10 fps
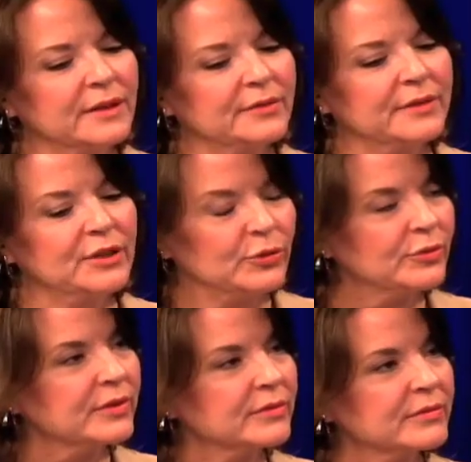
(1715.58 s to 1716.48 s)
the
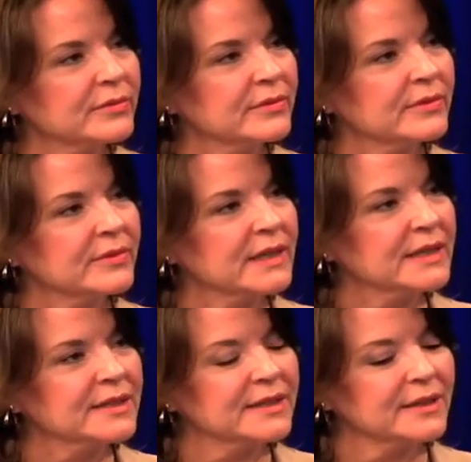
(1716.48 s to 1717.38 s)
youth,
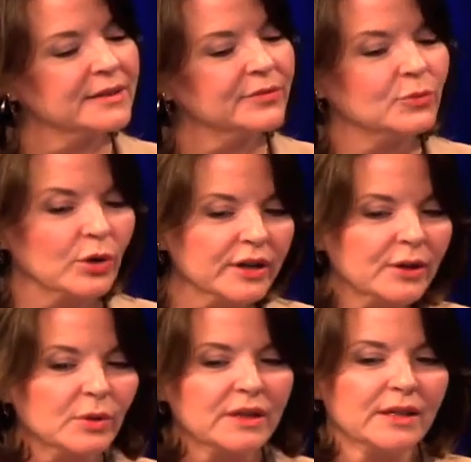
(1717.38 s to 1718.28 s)
and I love working
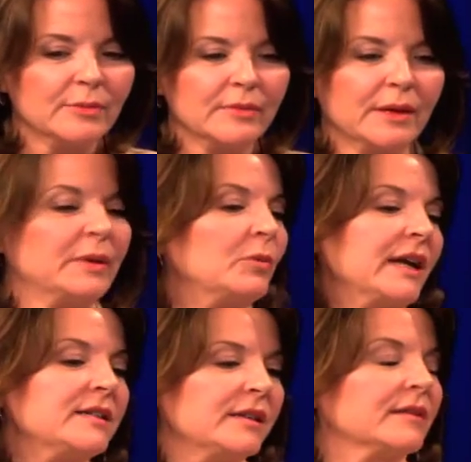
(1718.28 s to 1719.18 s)
with them. When I
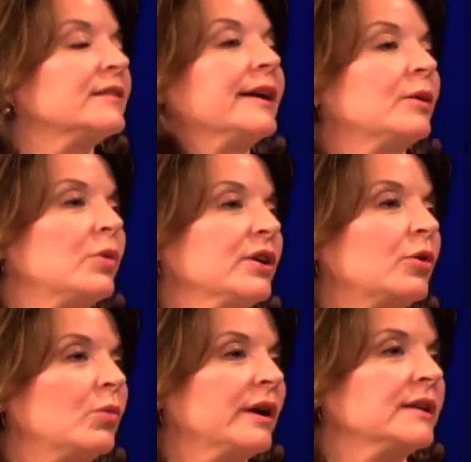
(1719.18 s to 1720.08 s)
see a client
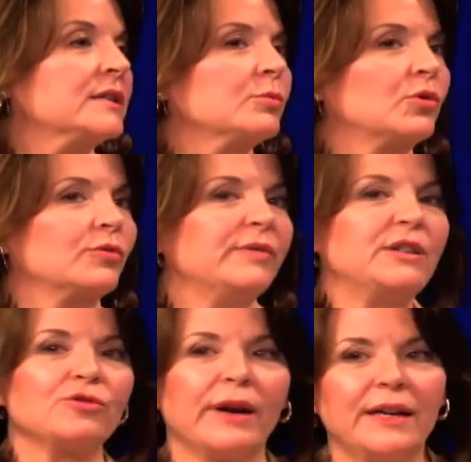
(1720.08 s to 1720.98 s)
one-on-one, it's more retraining,